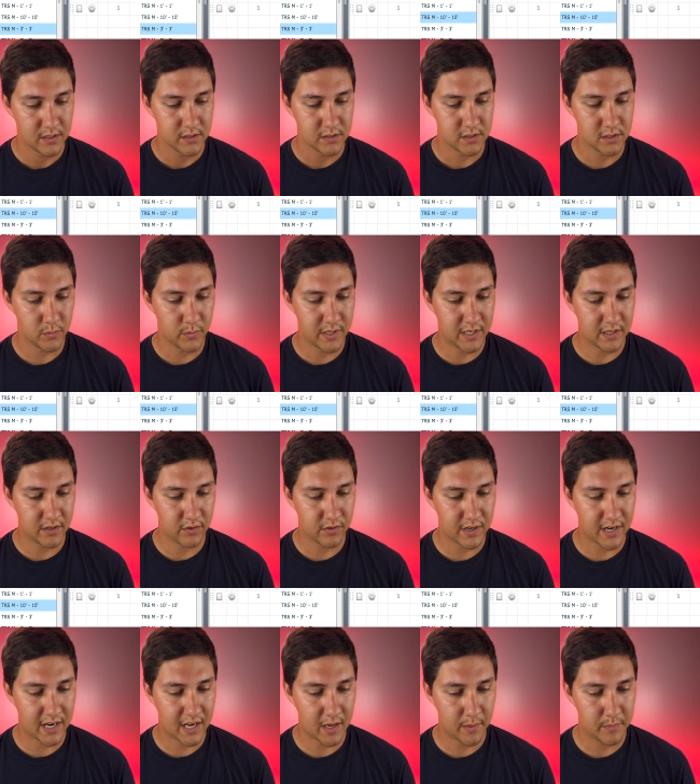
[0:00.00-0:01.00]
So we can
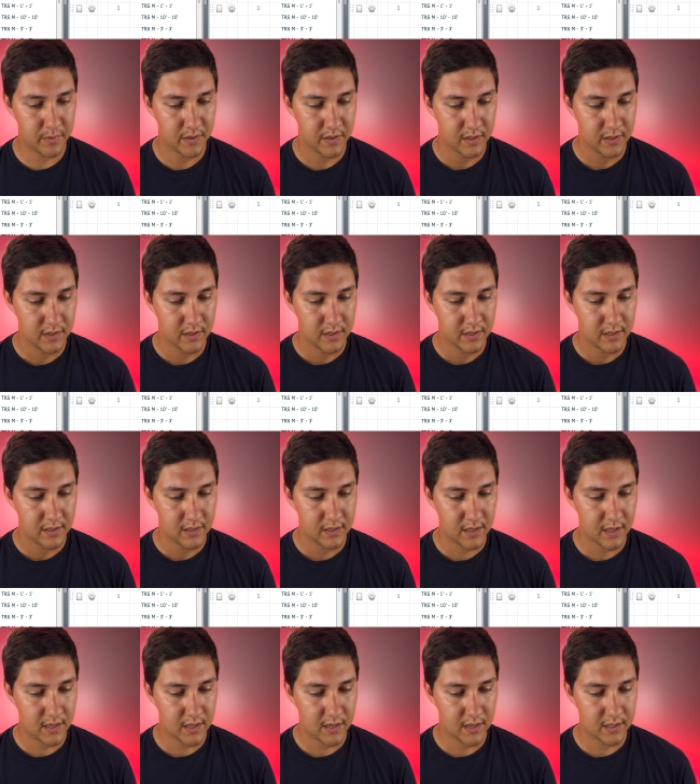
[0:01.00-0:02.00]
grab
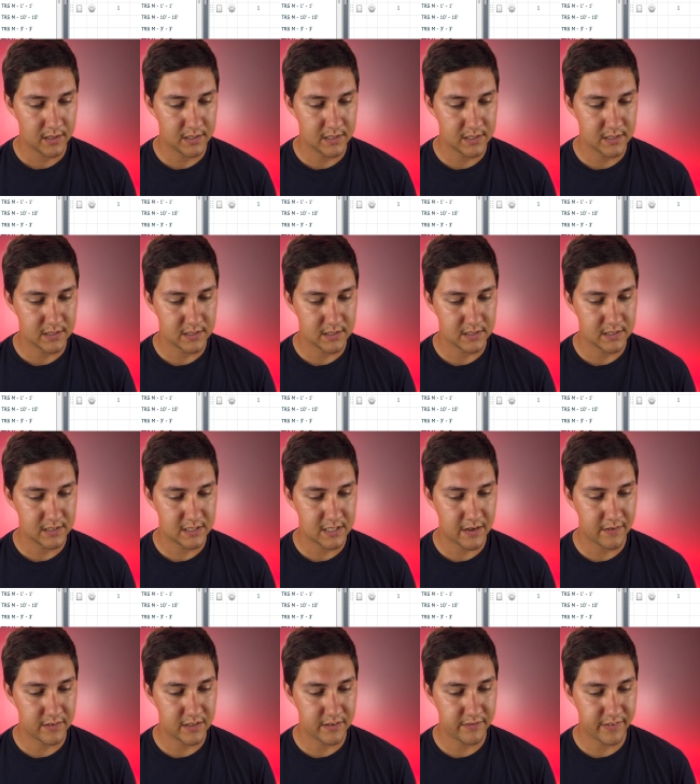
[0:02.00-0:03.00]
this
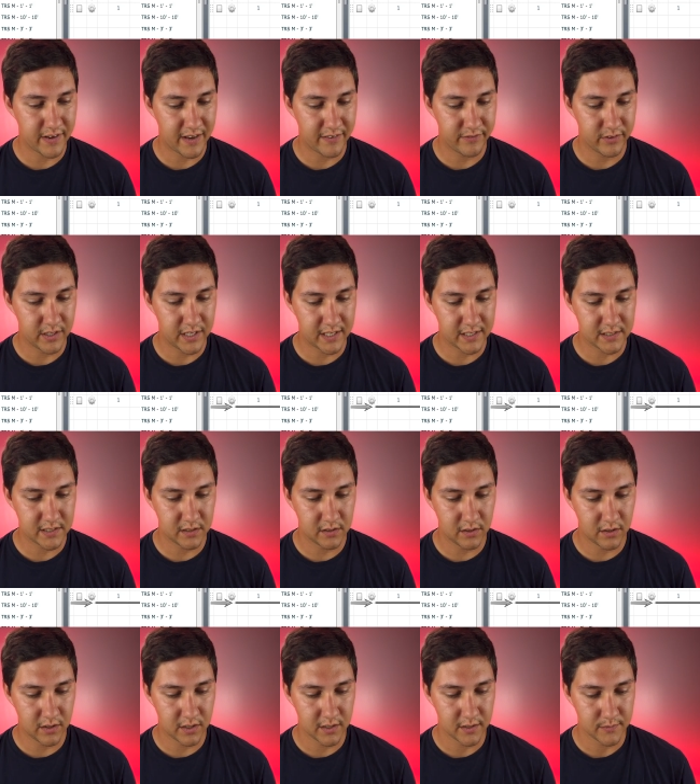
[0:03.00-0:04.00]
75-foot
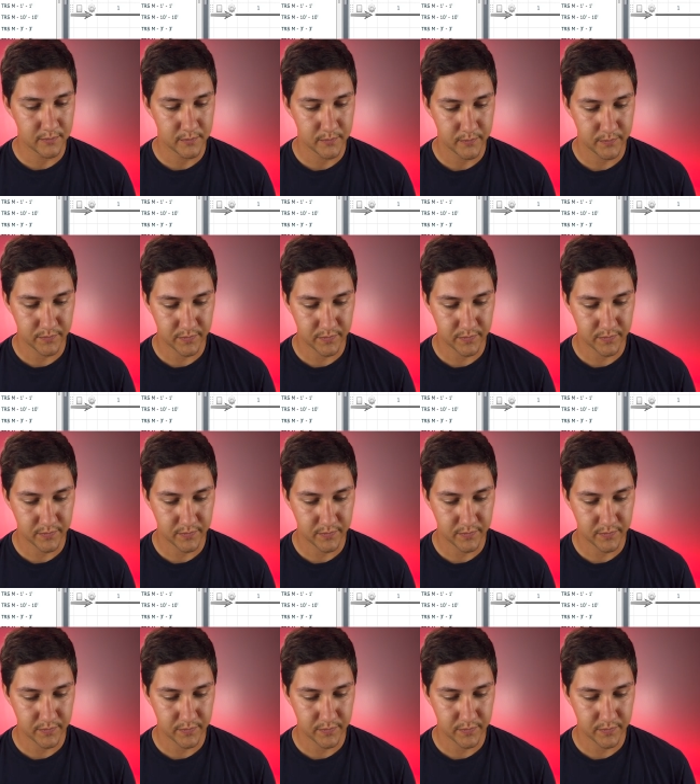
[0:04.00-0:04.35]
XLR